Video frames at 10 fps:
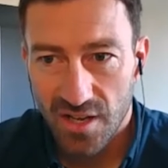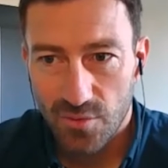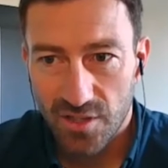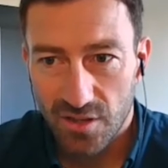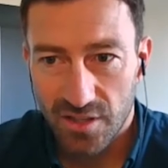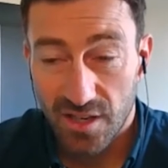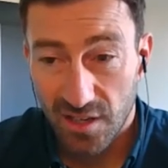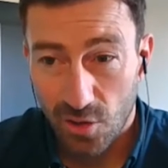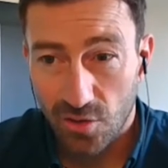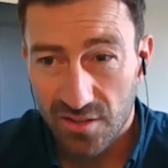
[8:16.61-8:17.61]
when you're looking
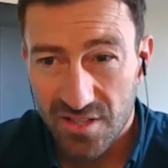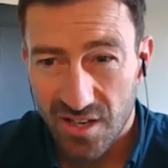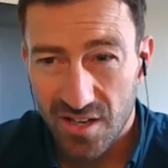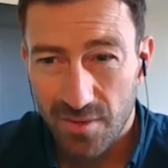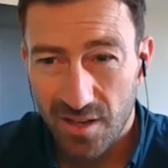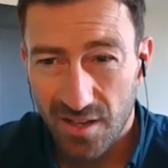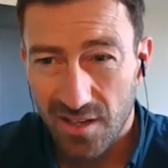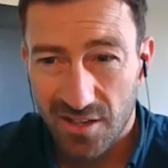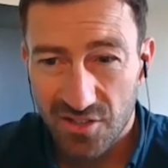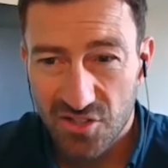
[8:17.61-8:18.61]
at long-term
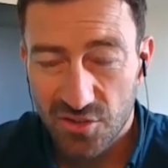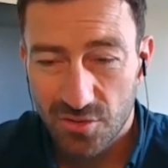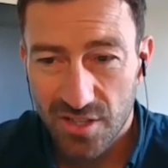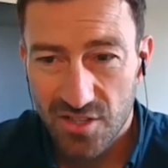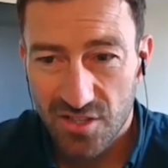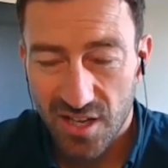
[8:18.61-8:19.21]
large storage,